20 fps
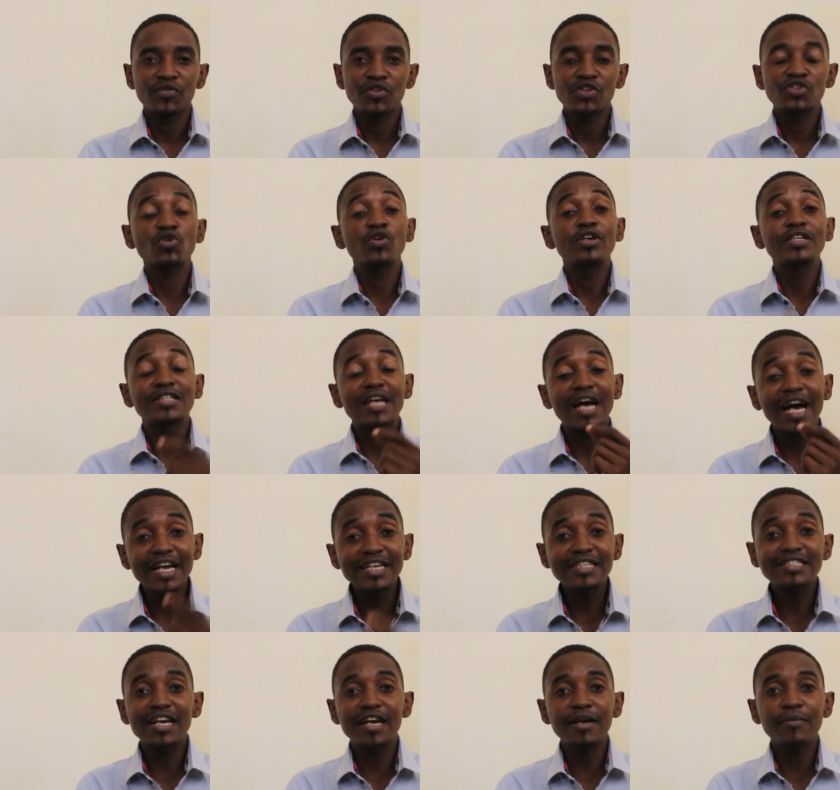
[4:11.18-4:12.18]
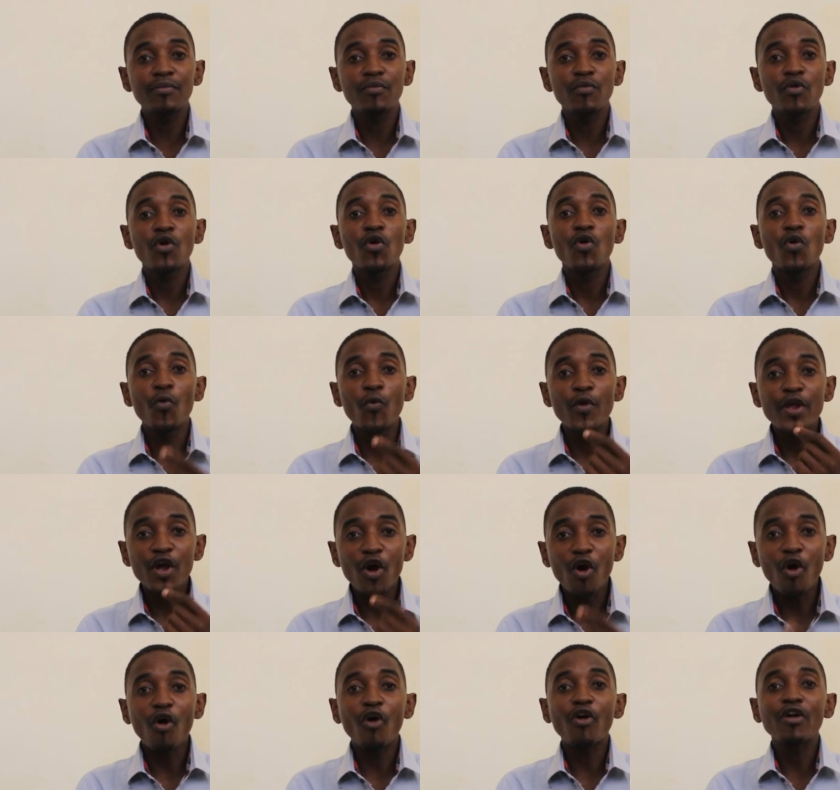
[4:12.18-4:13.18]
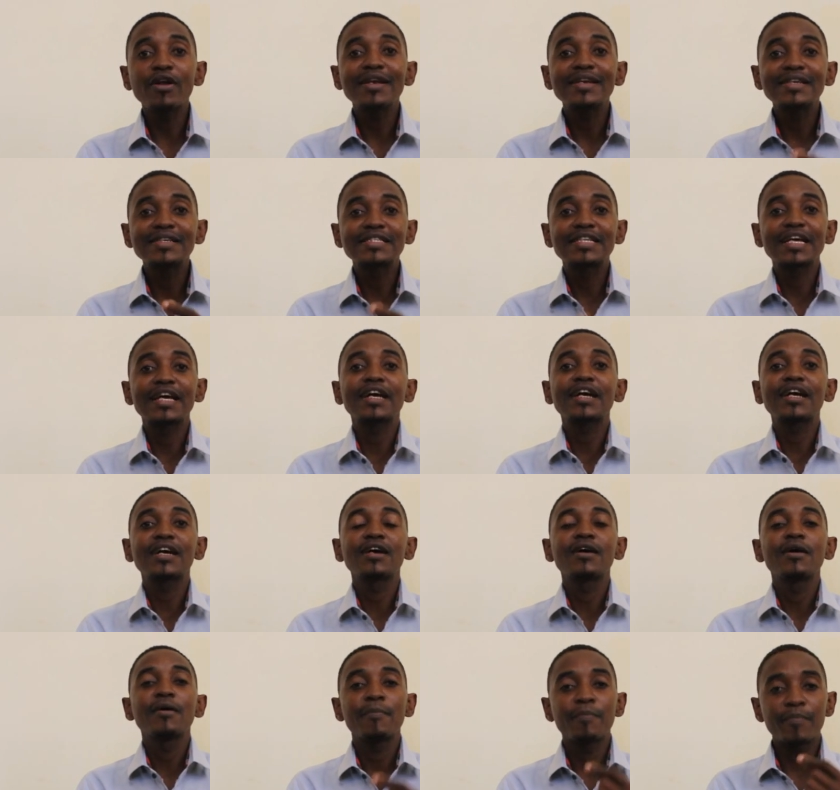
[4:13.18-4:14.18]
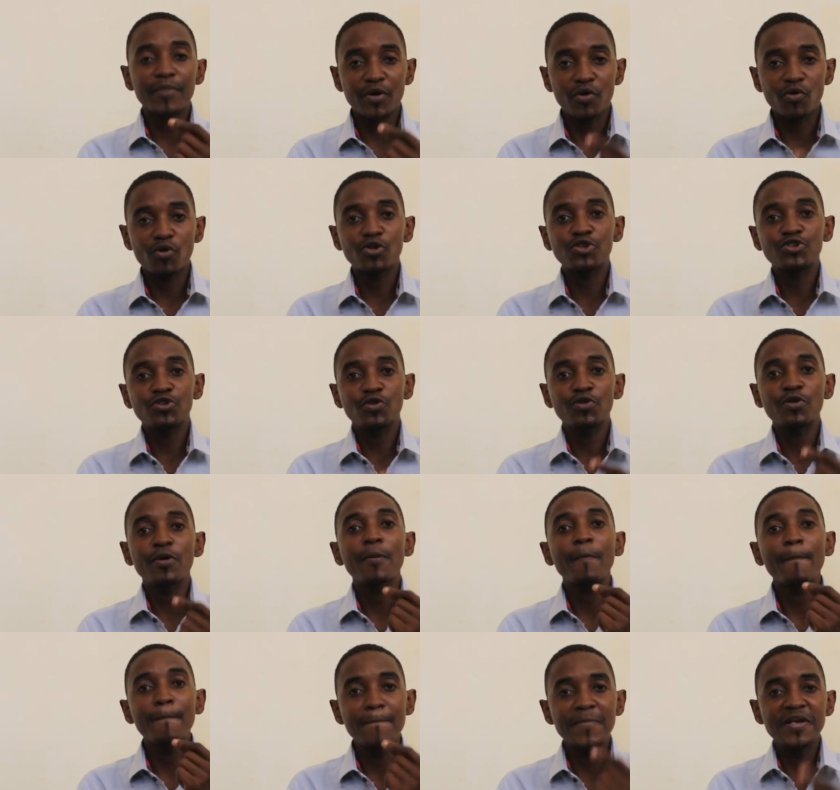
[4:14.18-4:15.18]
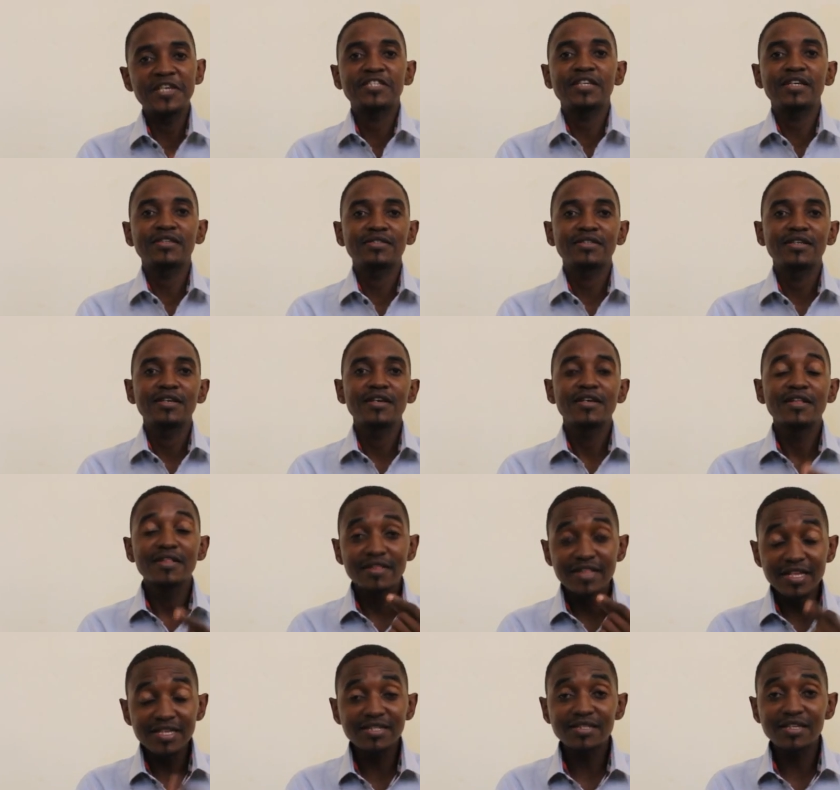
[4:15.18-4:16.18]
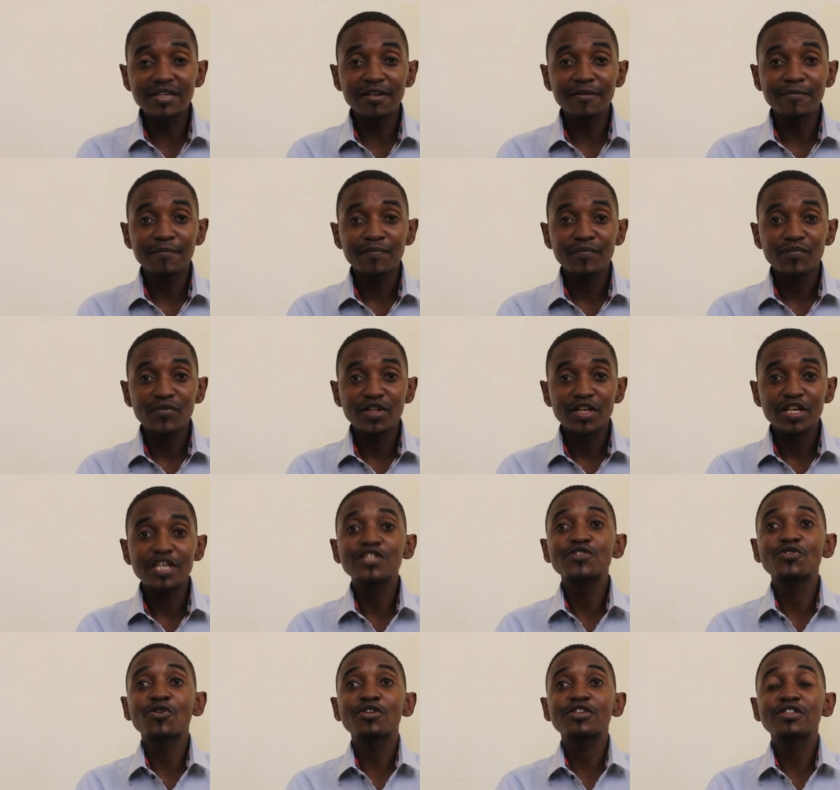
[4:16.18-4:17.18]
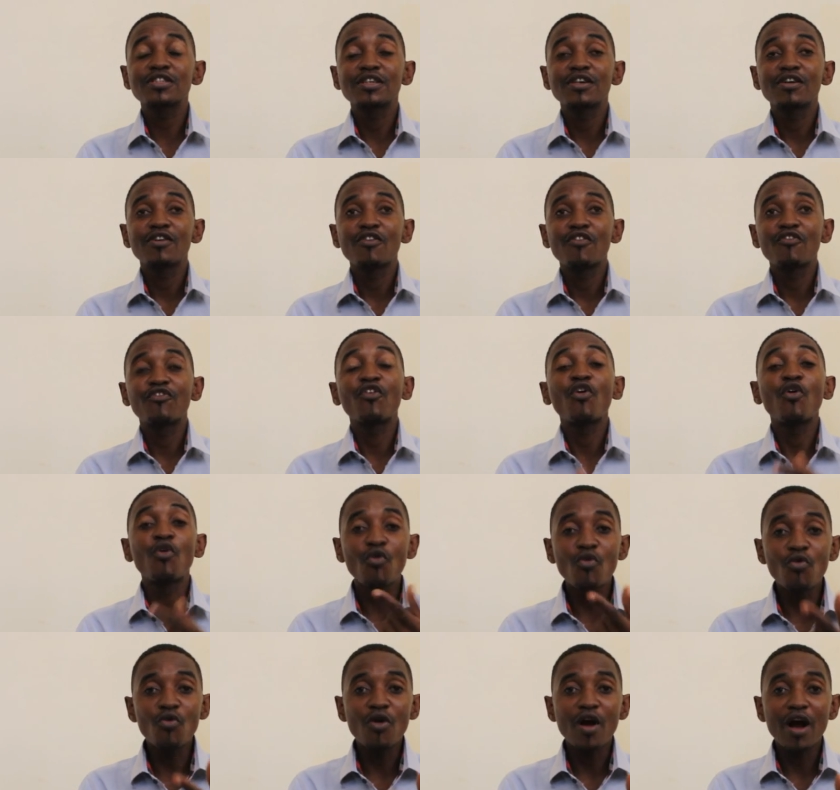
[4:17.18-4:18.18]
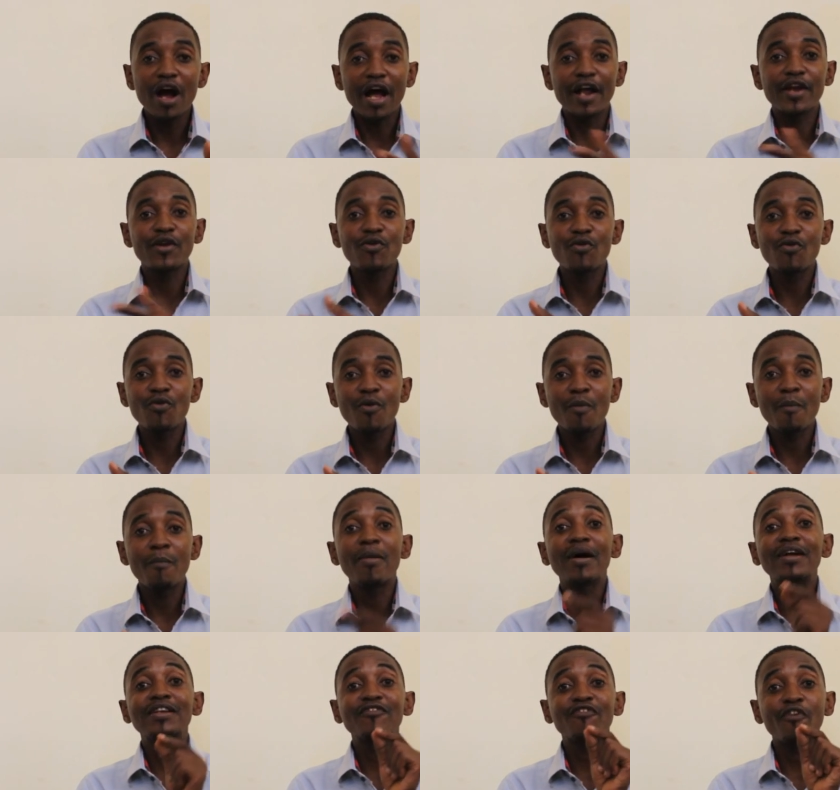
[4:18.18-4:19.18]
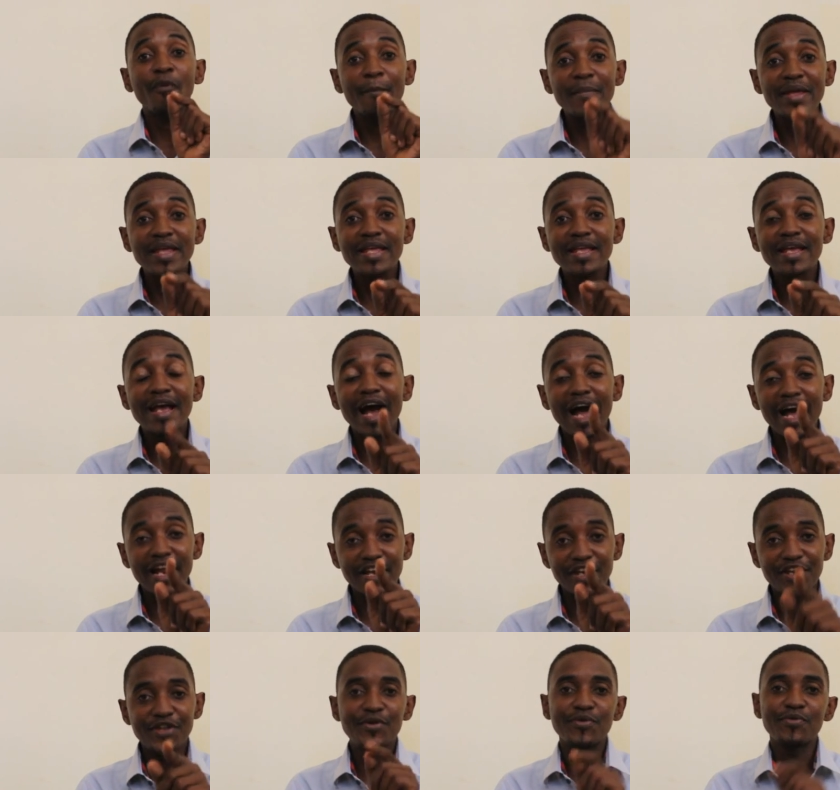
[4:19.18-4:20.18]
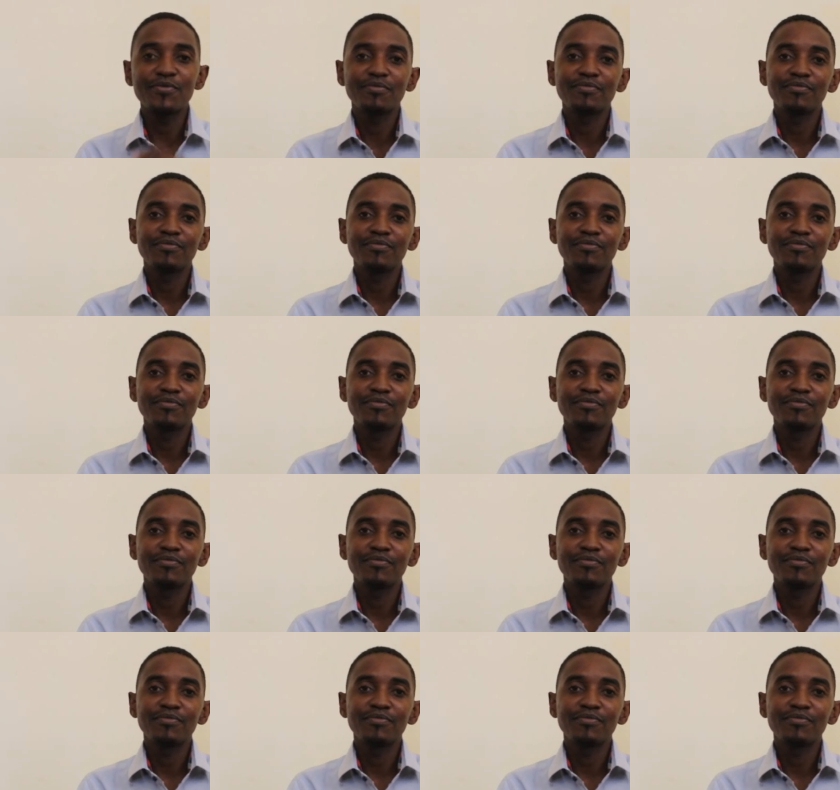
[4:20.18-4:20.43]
So it's high time we all take precaution measures. This thing is not for who and who, but for me and you.